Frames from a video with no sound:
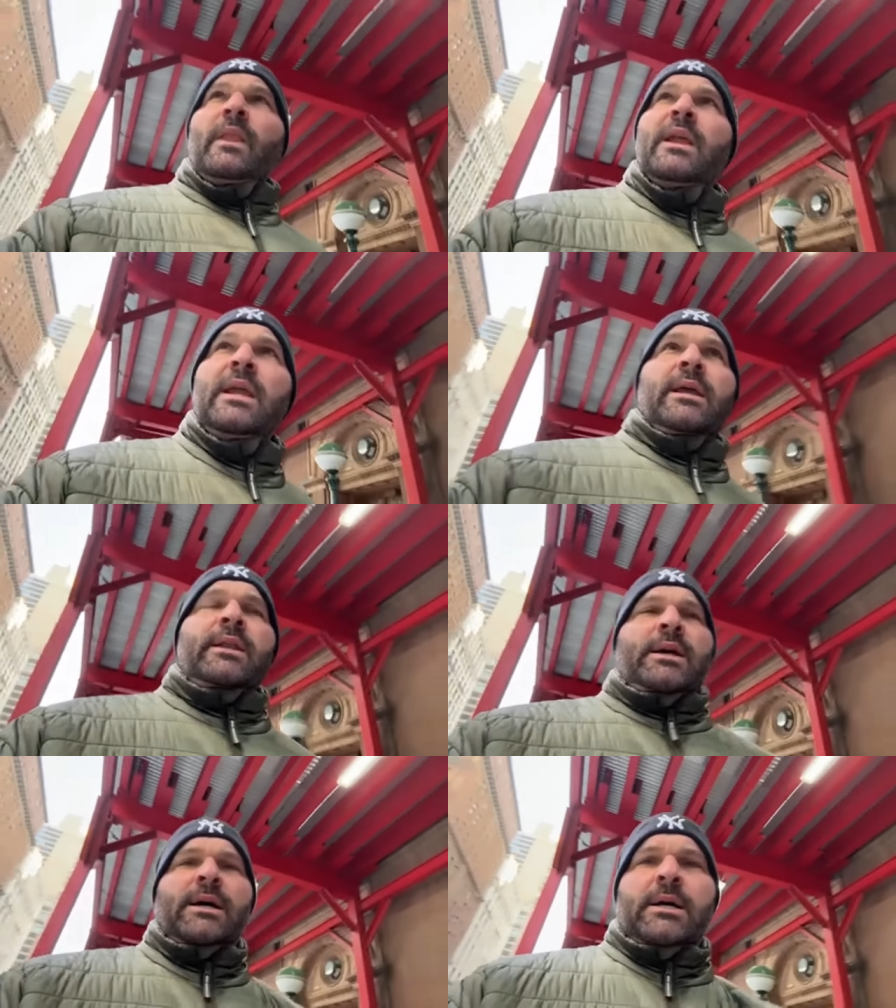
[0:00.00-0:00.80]

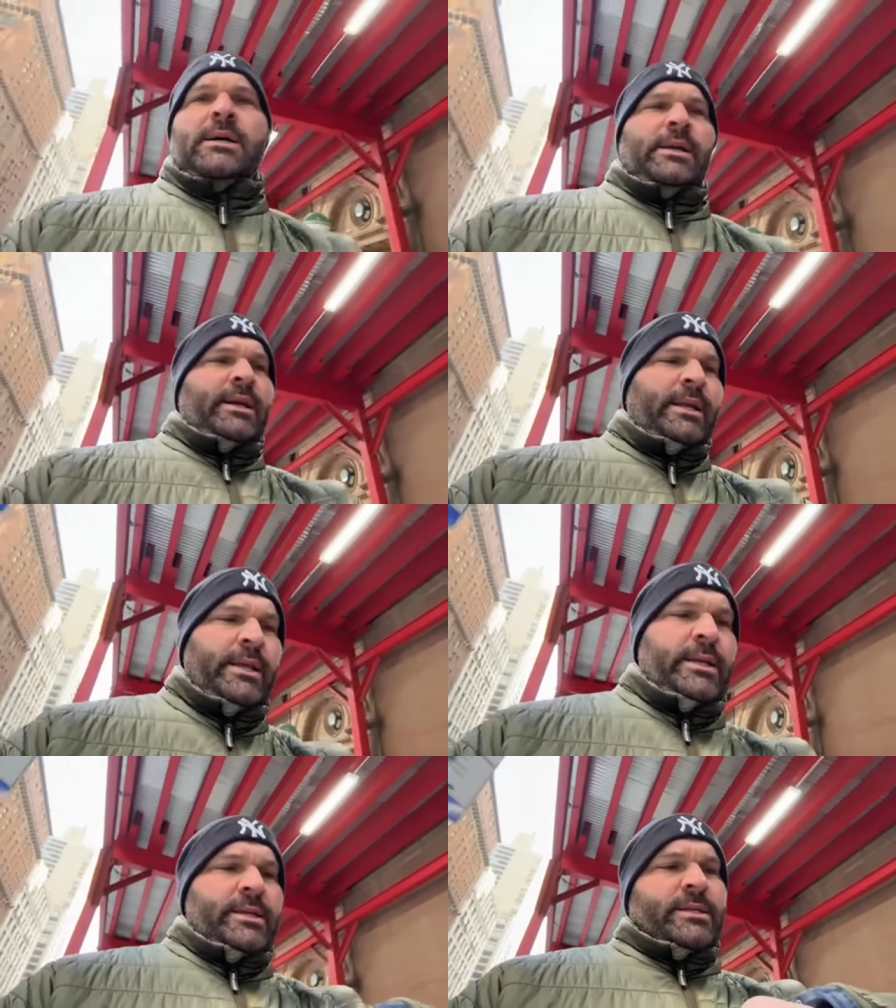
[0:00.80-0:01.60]
in uh, it
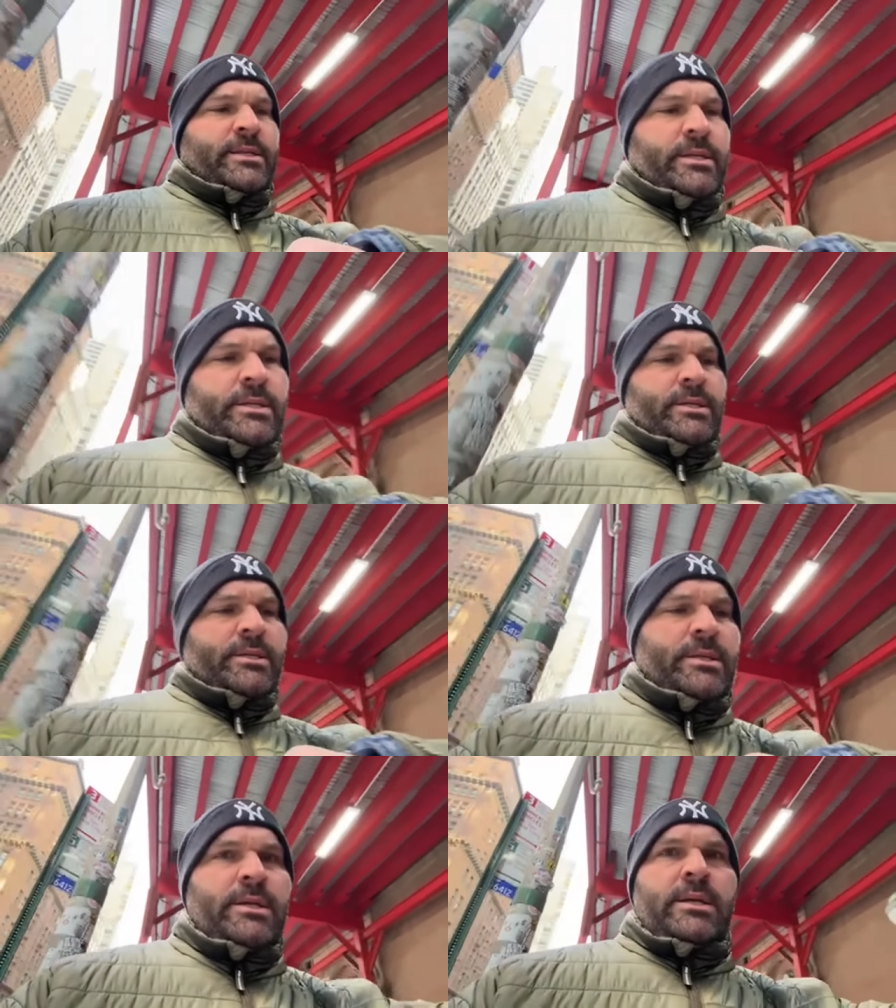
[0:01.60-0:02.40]
is
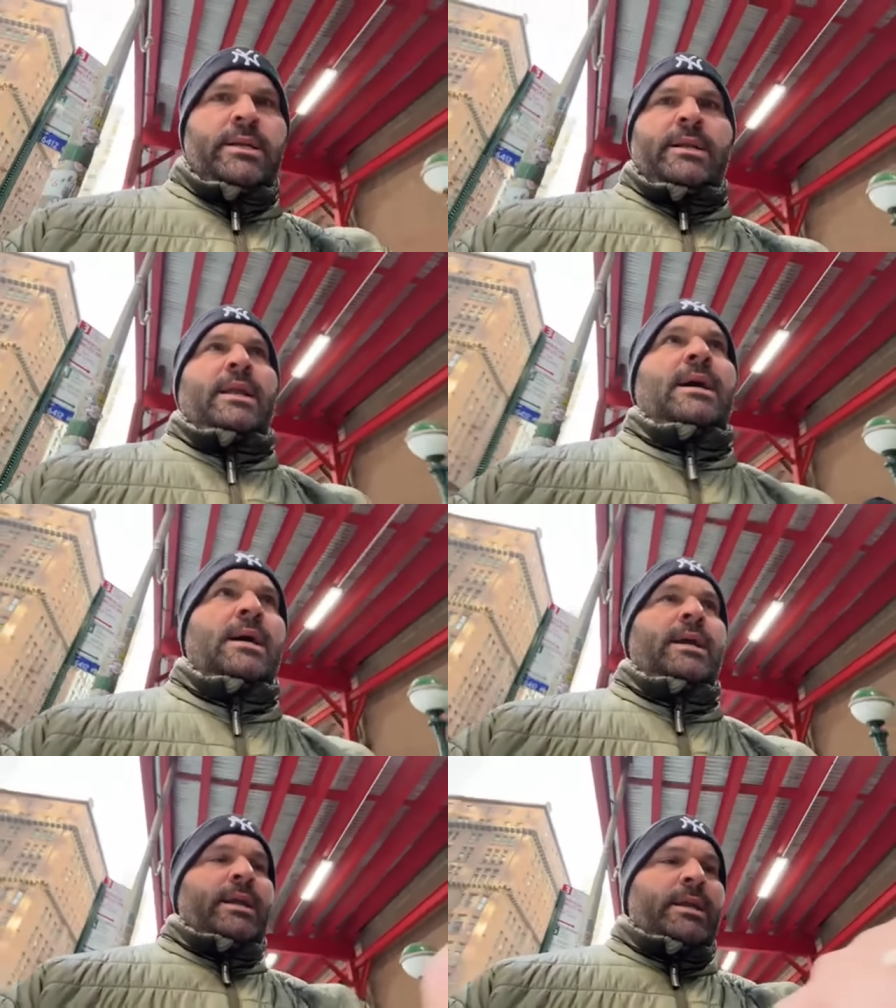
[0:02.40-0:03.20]

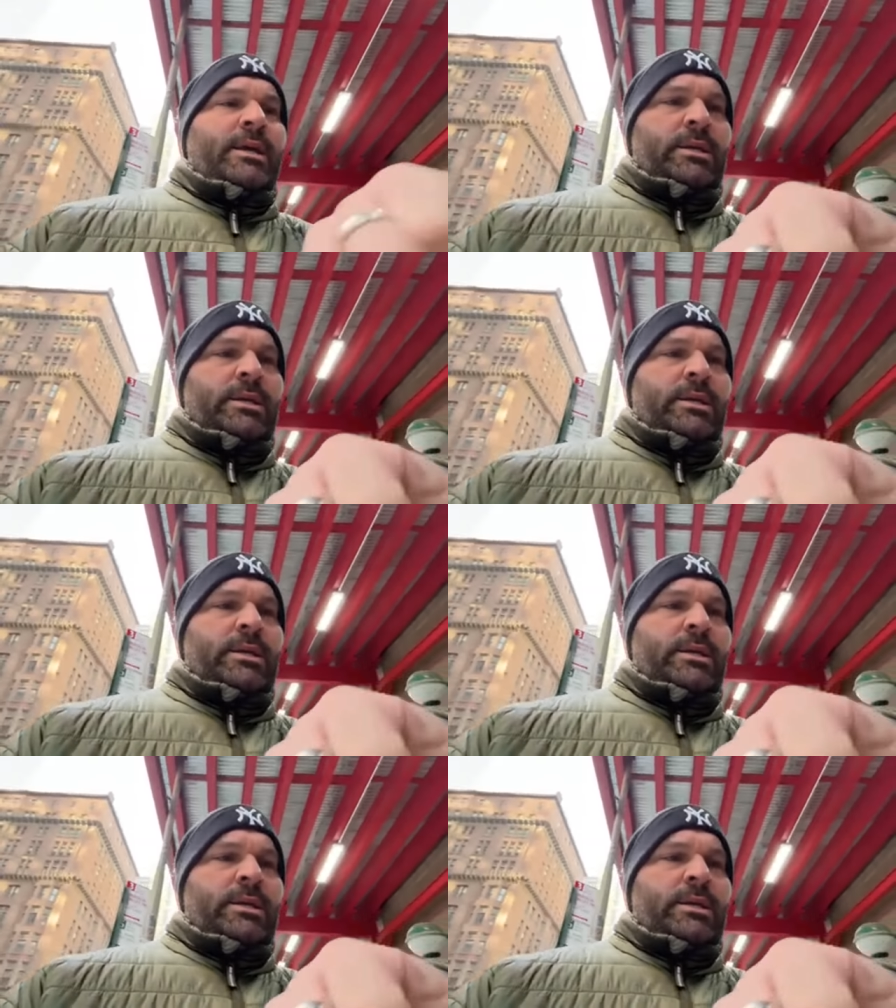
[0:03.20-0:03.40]
nine